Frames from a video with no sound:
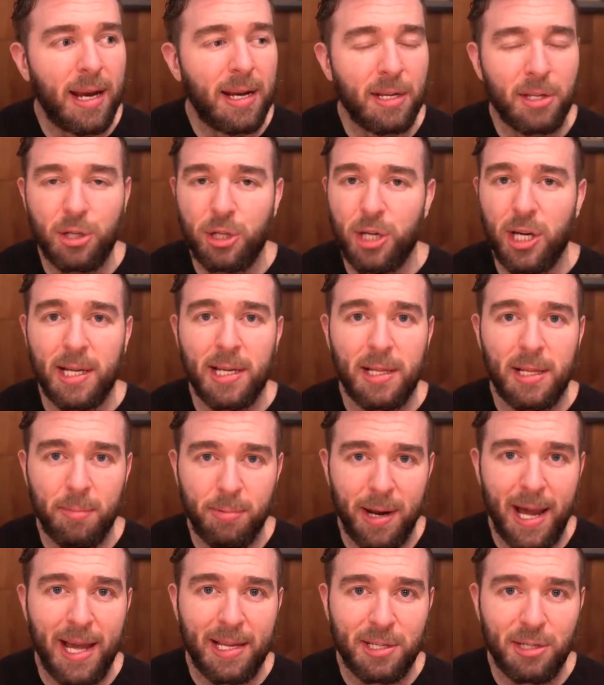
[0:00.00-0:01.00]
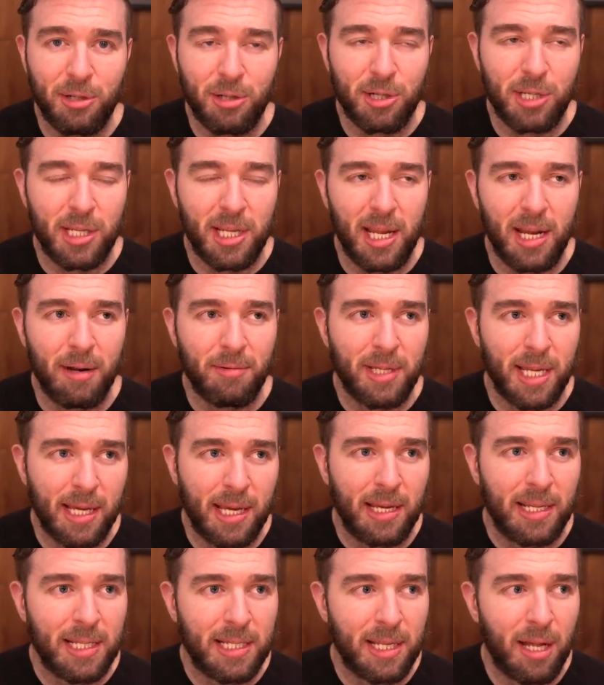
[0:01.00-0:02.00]
had a chick in the passenger seat, and I'm
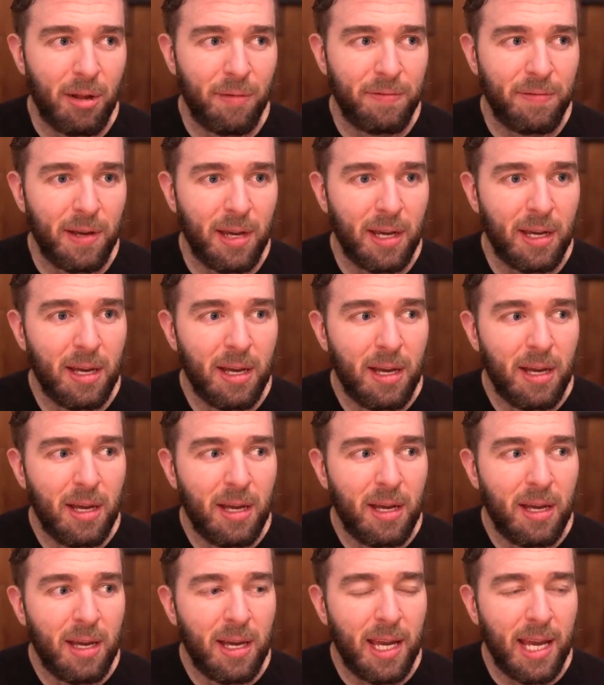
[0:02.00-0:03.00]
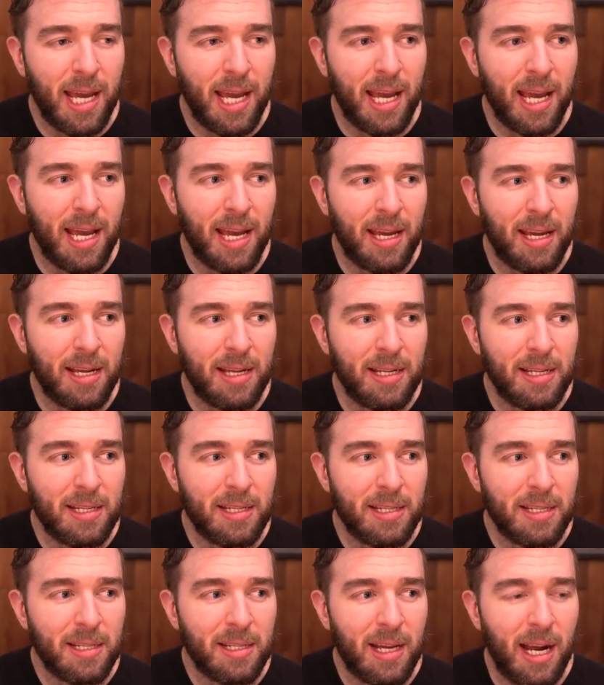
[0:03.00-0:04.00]
taking a selfie,
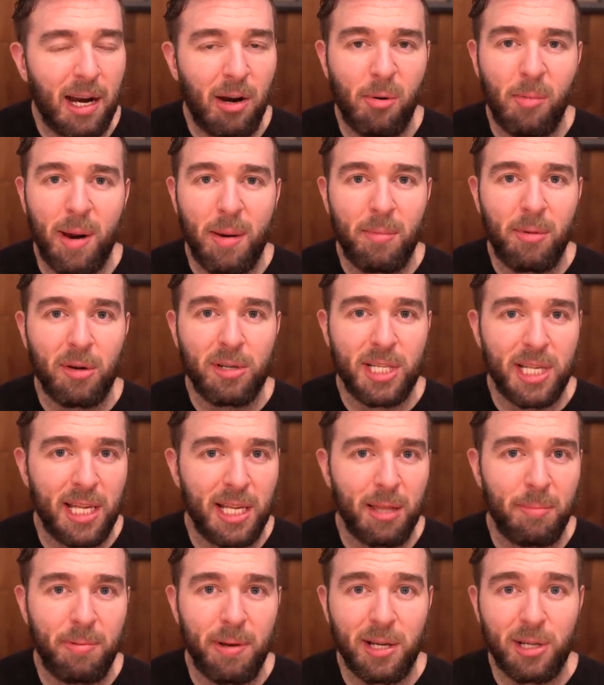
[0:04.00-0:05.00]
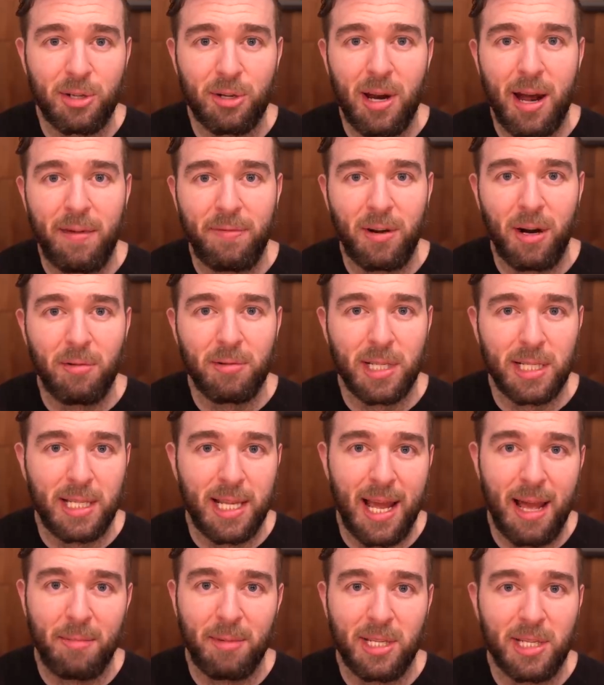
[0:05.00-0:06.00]
and I remember seeing the picture after. I was like,
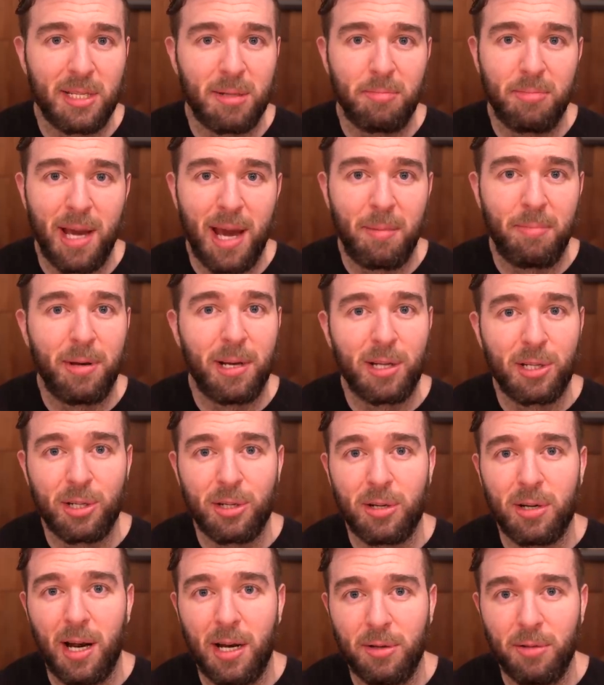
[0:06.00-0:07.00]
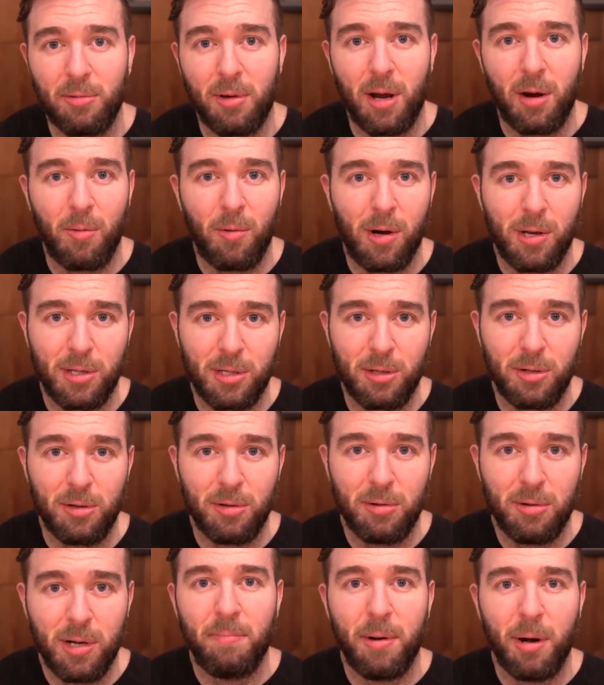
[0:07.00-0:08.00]
damn, this is a bad picture. I do not want
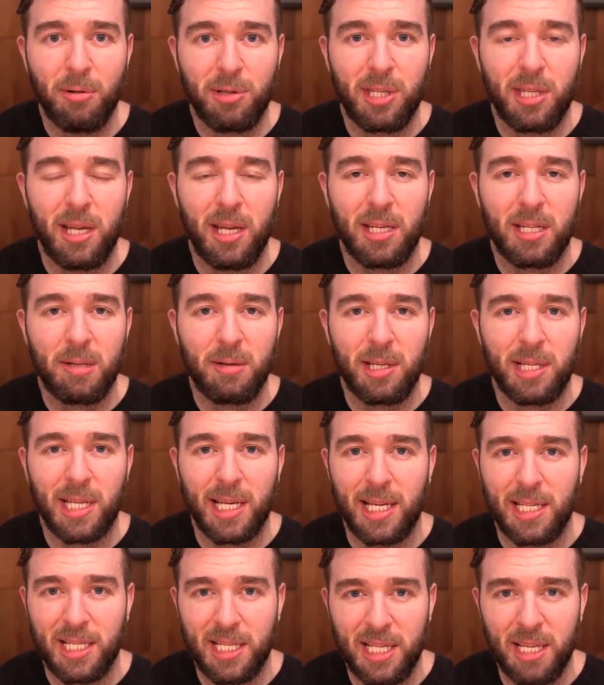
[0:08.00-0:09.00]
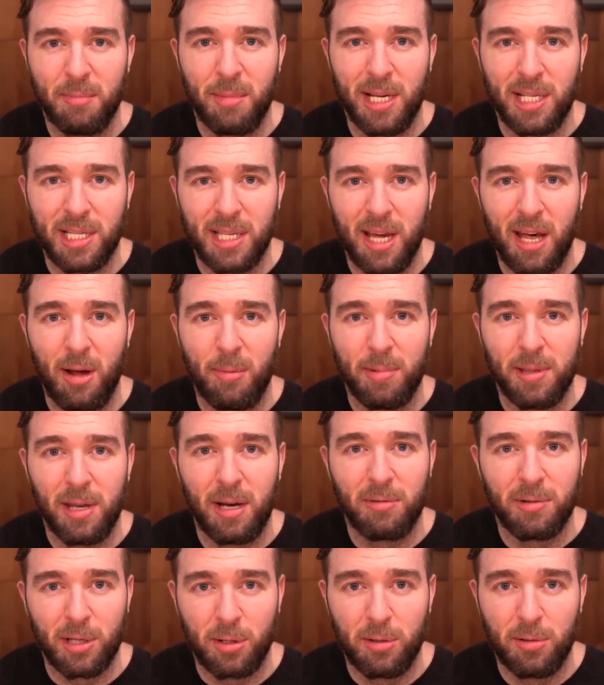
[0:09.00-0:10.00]
to post this because I can see my scalp. And then
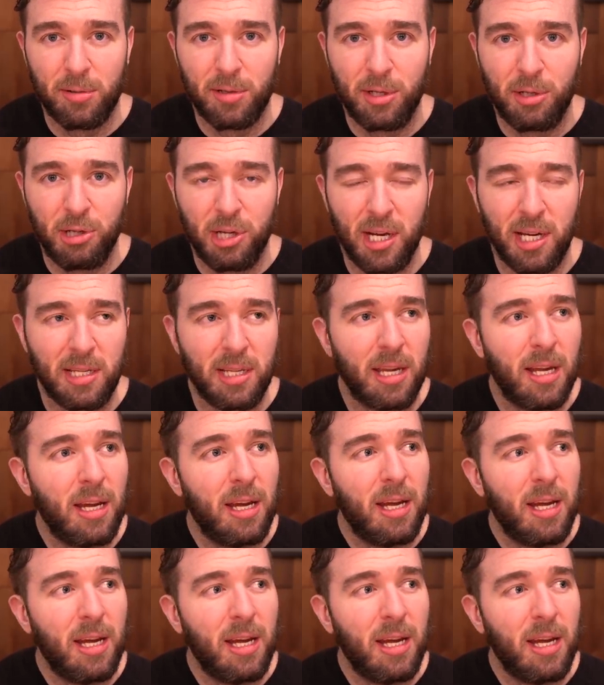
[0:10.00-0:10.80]
I was like, holy shit,